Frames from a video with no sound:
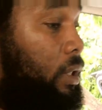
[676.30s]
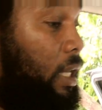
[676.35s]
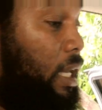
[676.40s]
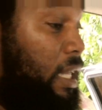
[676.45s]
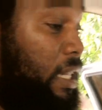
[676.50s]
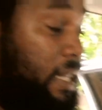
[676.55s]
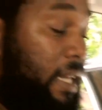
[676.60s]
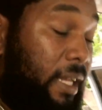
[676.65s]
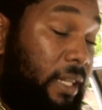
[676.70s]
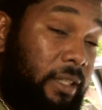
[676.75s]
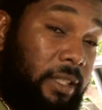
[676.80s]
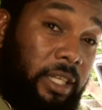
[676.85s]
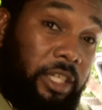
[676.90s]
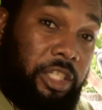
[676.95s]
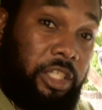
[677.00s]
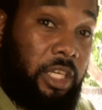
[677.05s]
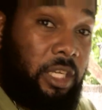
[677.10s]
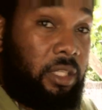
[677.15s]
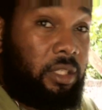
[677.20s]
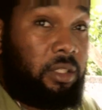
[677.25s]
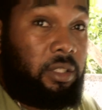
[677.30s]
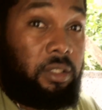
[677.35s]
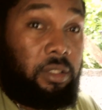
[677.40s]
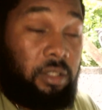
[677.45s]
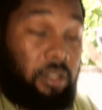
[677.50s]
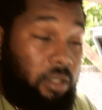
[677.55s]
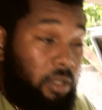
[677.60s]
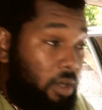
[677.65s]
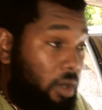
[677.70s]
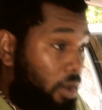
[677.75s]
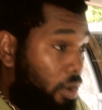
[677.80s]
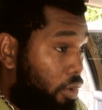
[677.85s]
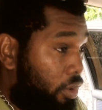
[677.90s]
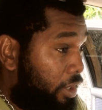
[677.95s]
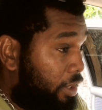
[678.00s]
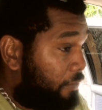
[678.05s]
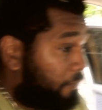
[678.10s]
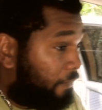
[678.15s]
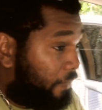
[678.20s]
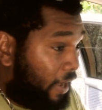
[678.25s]
indentations on
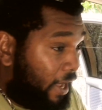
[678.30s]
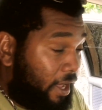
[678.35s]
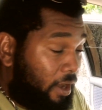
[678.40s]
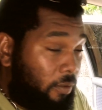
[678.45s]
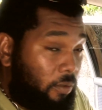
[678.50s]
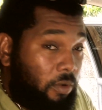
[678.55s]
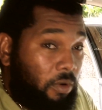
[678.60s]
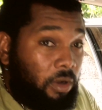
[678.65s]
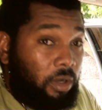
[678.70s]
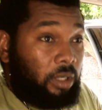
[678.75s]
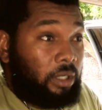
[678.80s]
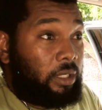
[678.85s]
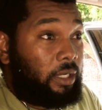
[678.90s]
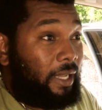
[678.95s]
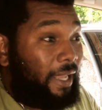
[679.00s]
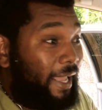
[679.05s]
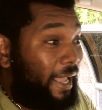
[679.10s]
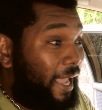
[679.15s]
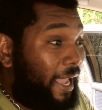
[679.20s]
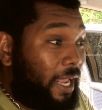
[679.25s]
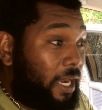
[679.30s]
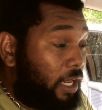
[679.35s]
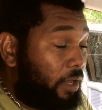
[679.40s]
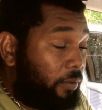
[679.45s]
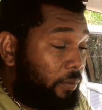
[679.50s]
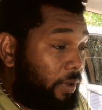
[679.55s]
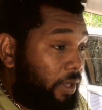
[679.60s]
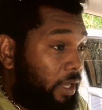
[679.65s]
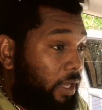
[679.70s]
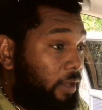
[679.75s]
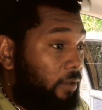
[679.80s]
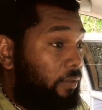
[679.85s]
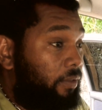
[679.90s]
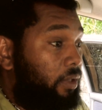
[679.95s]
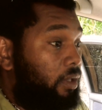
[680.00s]
the firewall anywhere.